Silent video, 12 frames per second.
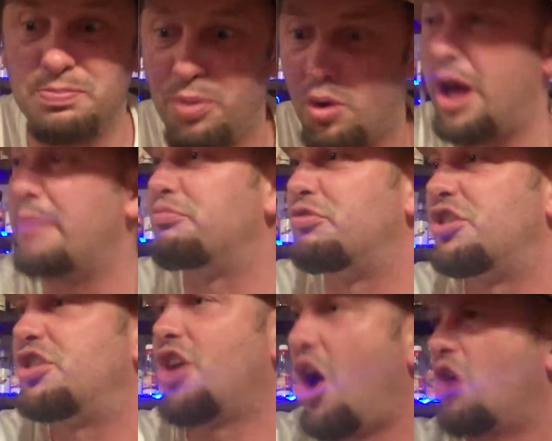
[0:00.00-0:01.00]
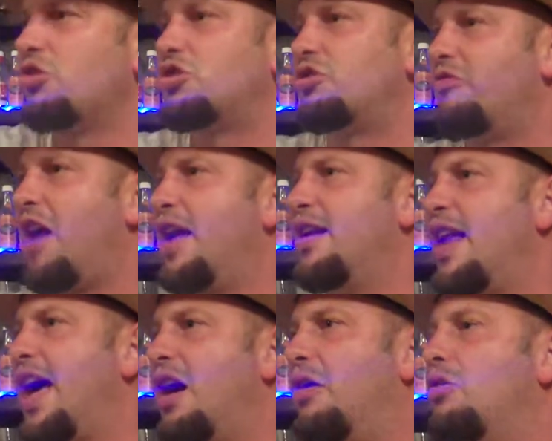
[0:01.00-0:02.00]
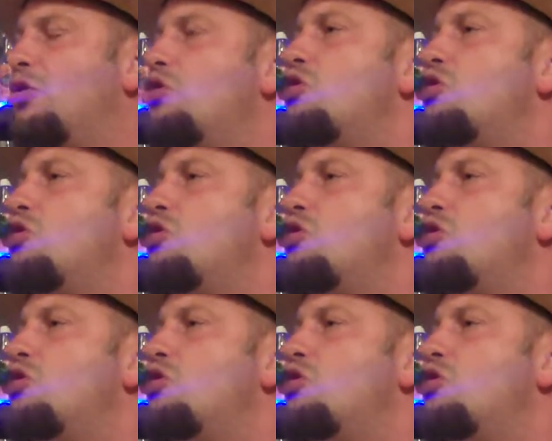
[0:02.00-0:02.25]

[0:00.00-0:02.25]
Boy, I'm sauced right now.